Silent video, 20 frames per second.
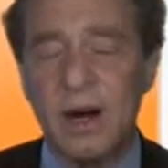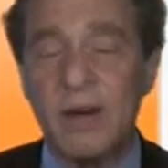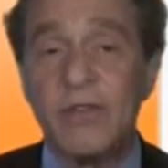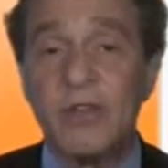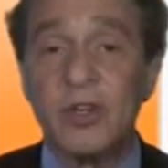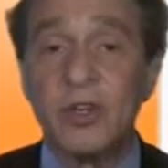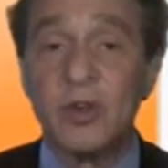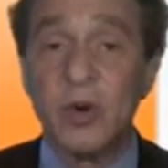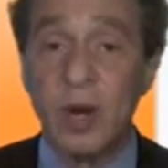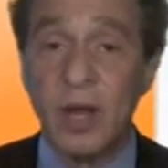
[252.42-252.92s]

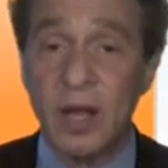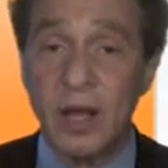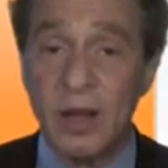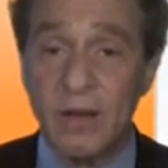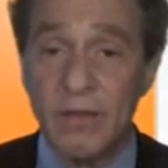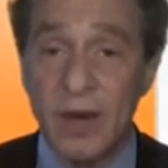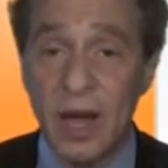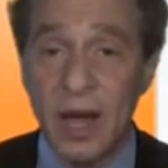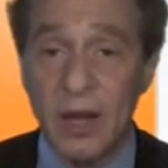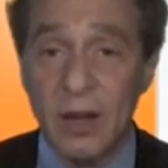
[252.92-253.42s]
of the
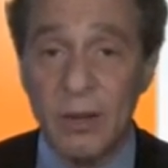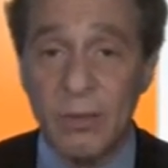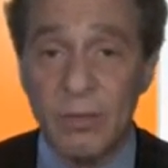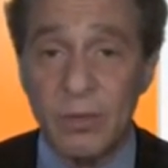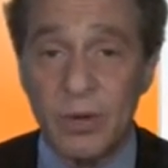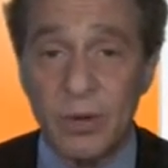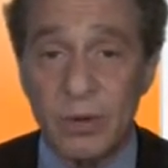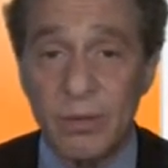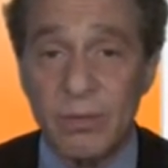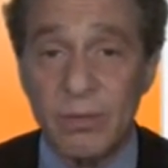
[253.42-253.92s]
shrinking of
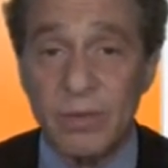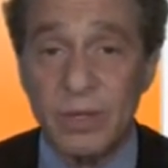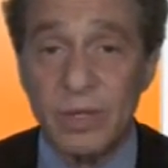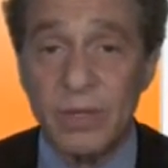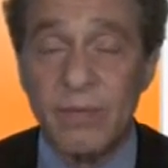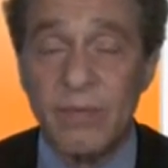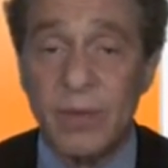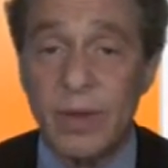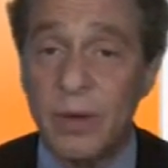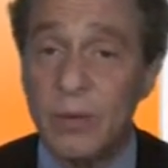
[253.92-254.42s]
vacuum
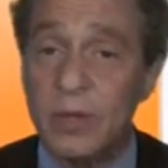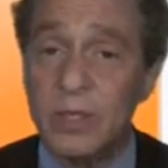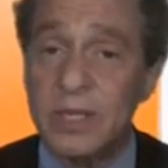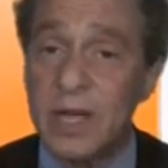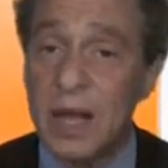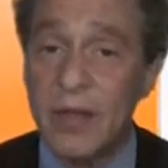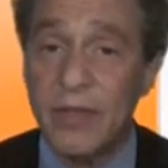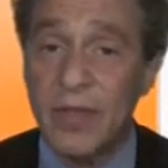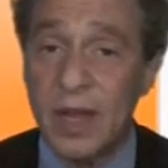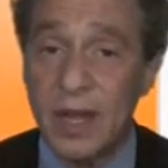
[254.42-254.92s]
tubes. It
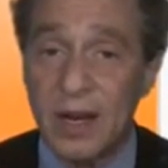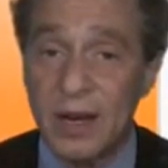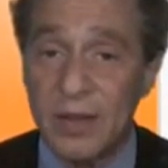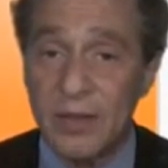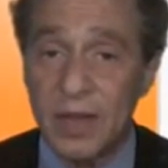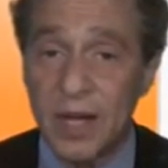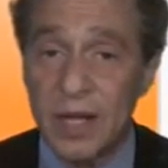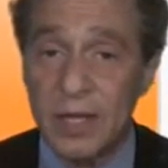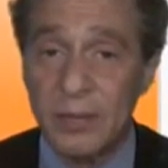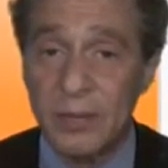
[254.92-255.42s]
was not the end
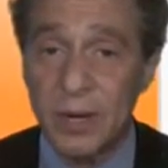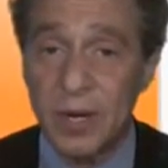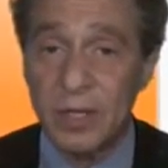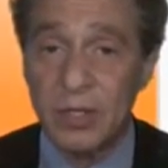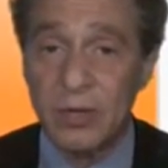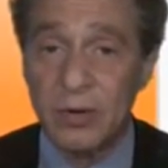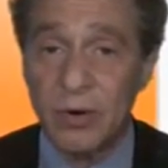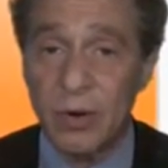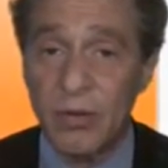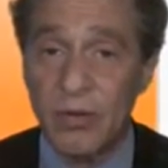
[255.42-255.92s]
of the
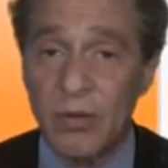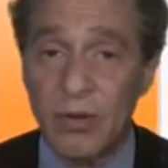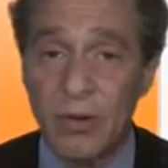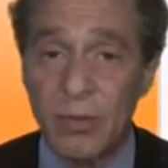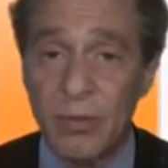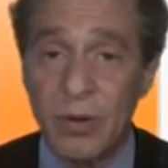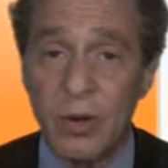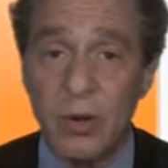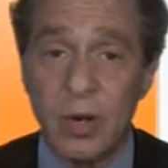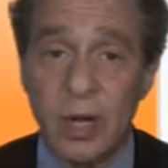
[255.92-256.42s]
exponential growth of
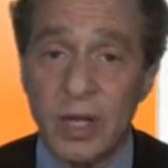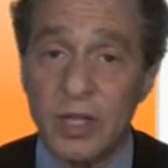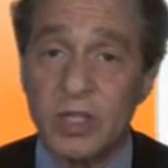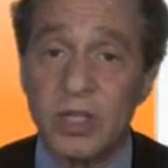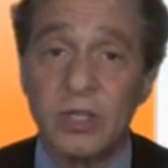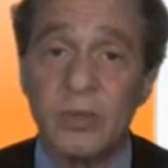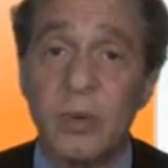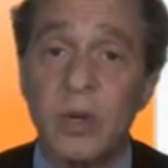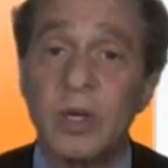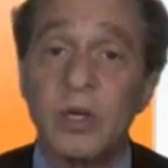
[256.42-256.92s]
computing. It
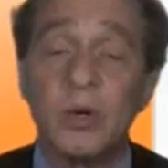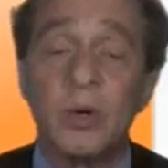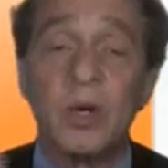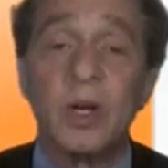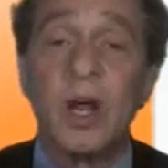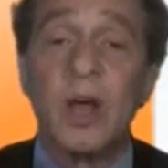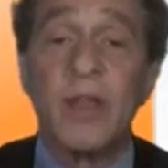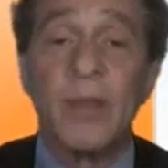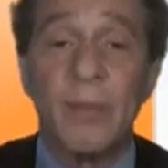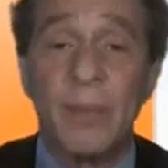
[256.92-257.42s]
just went to
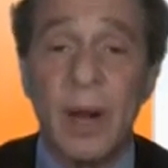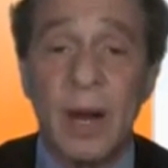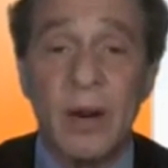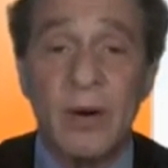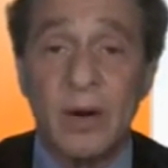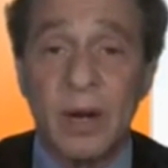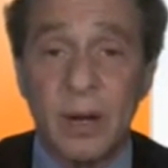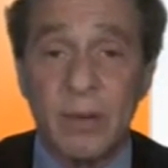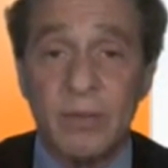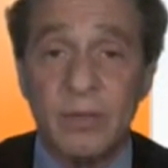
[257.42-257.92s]
another
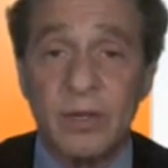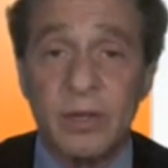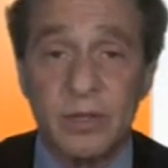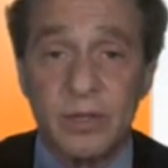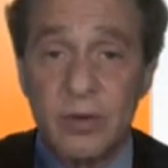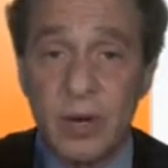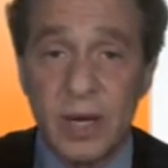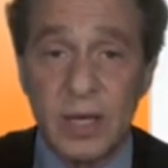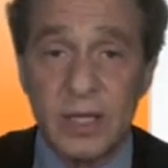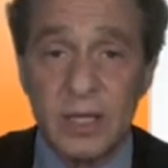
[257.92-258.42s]
paradigm,
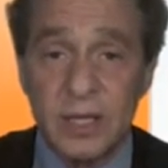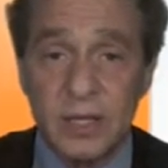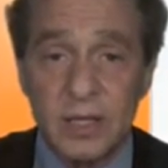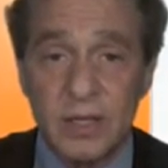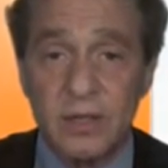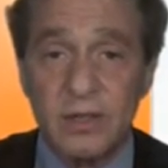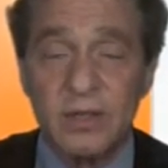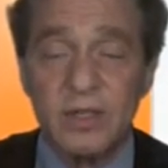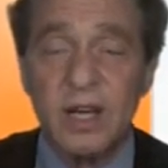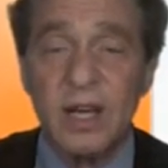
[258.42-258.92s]
to
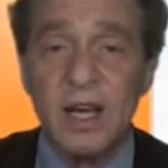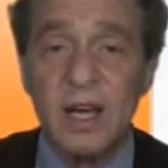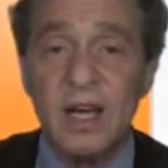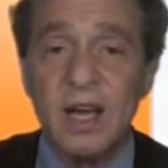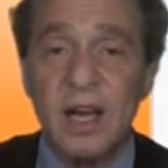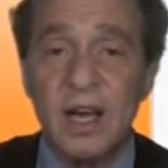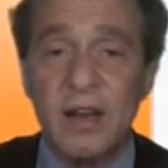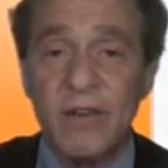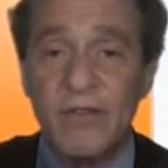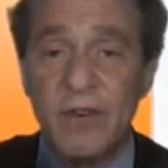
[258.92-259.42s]
transistors,
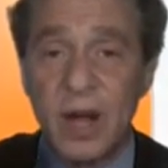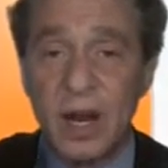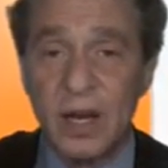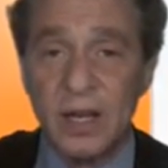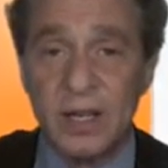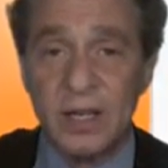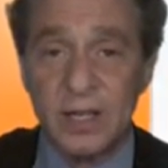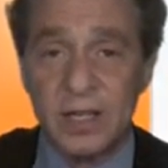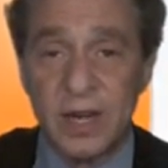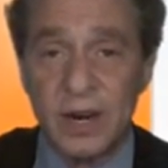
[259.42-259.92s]
and
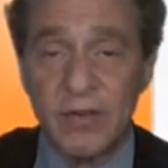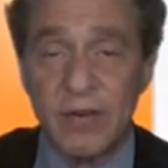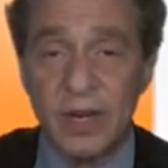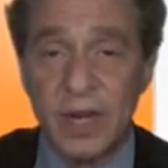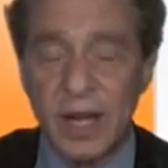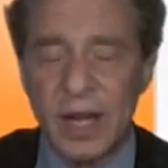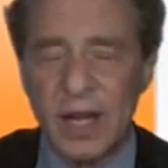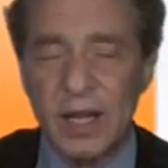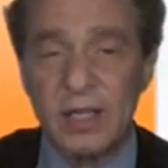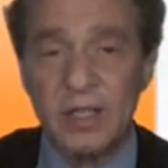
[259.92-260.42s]
finally to several
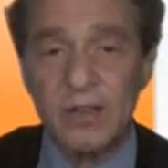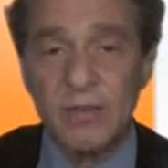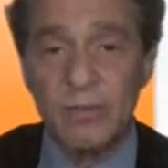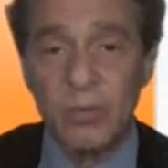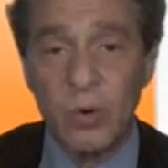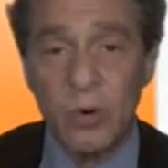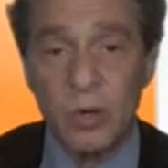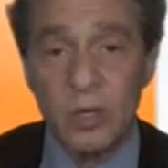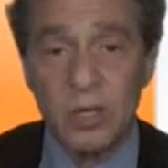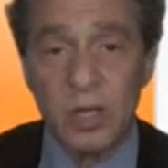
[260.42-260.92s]
decades
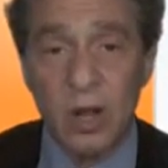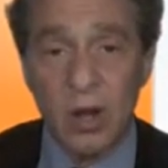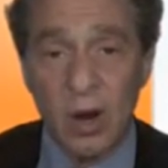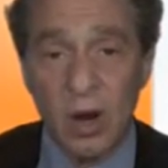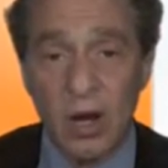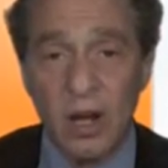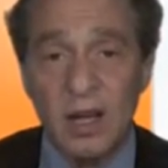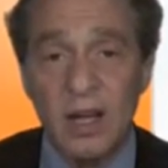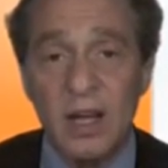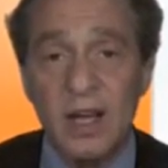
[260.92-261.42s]
of Moore's
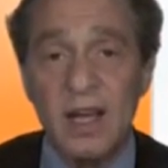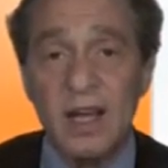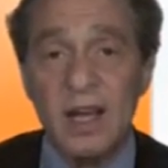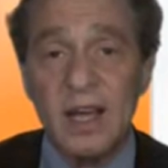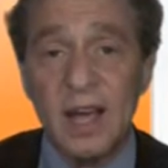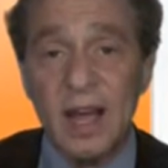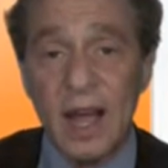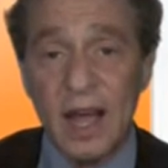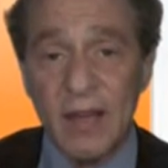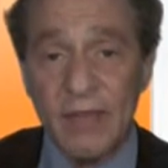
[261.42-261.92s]
Law.
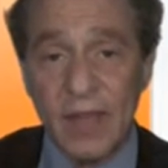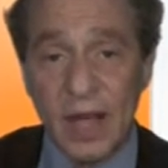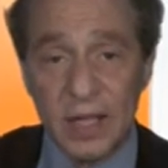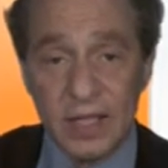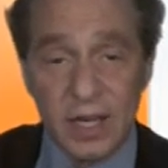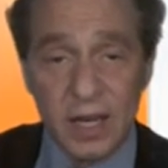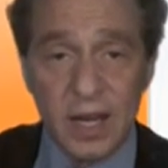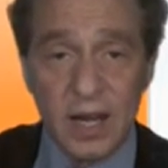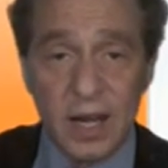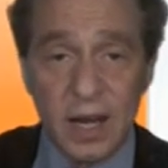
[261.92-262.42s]
And
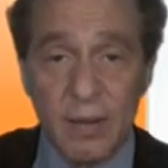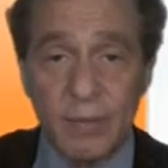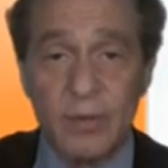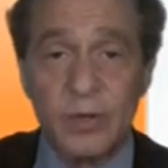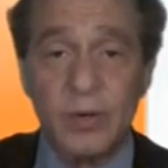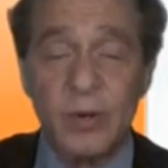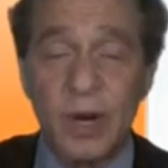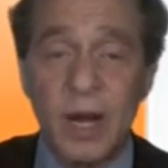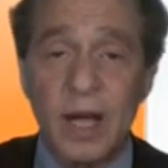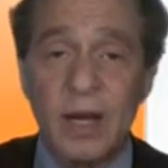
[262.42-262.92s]
that's going to
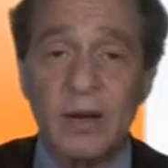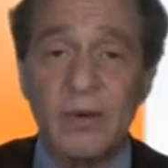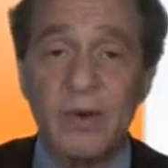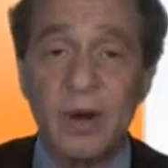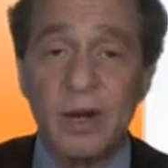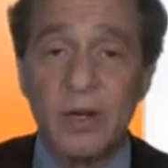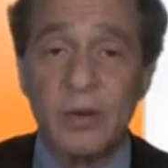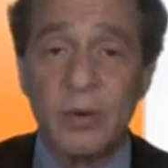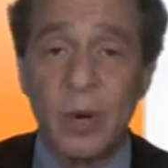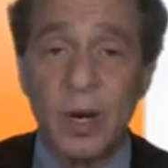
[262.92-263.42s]
come to an end
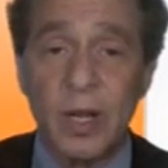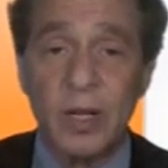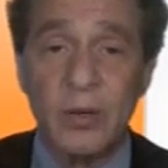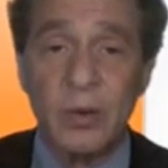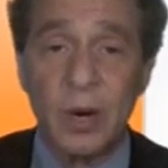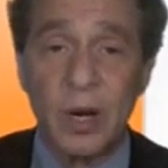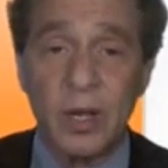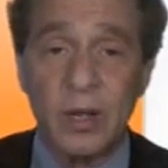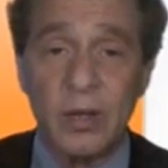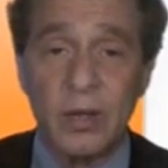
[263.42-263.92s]
around
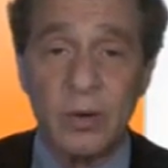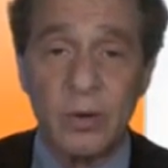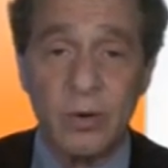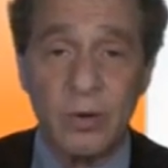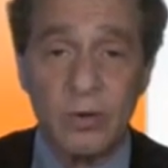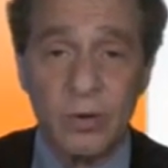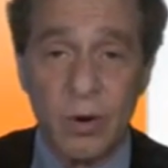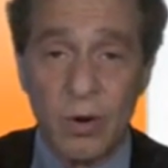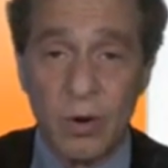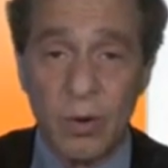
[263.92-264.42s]

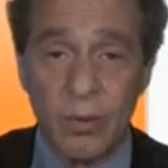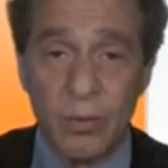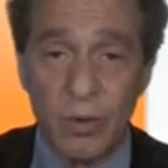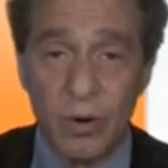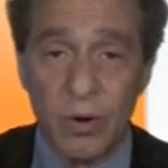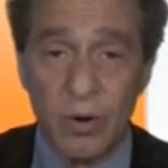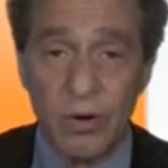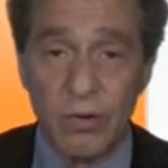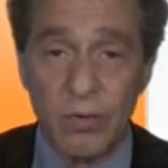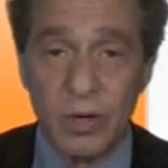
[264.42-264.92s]
2022. Gordon
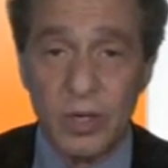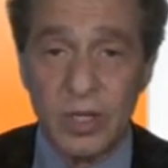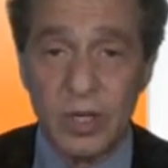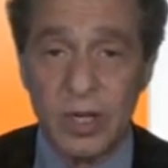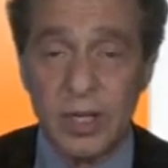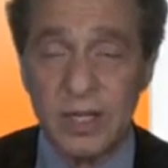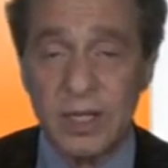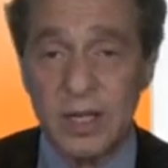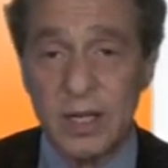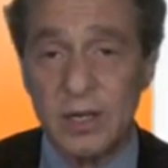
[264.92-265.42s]
Moore
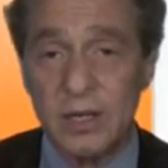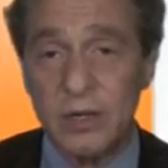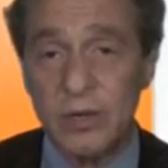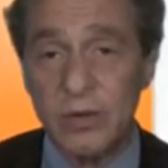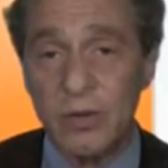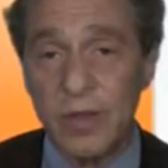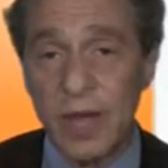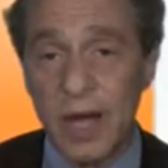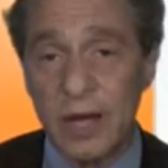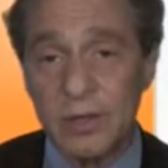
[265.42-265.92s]
originally said
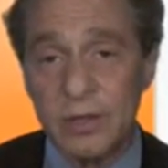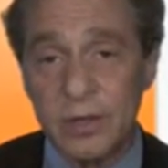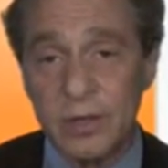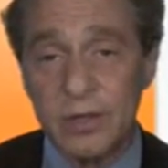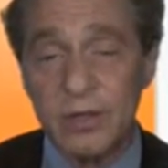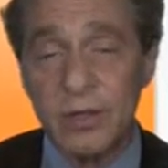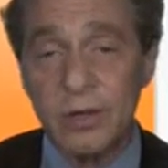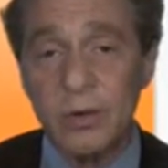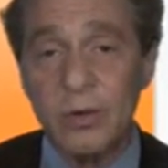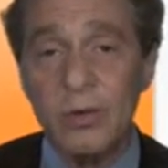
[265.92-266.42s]

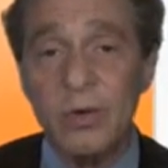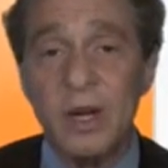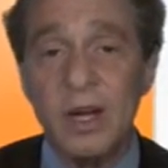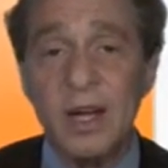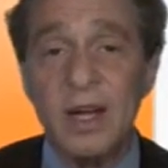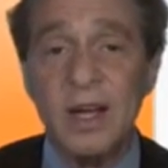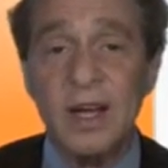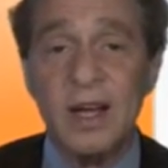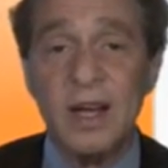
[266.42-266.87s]
2002.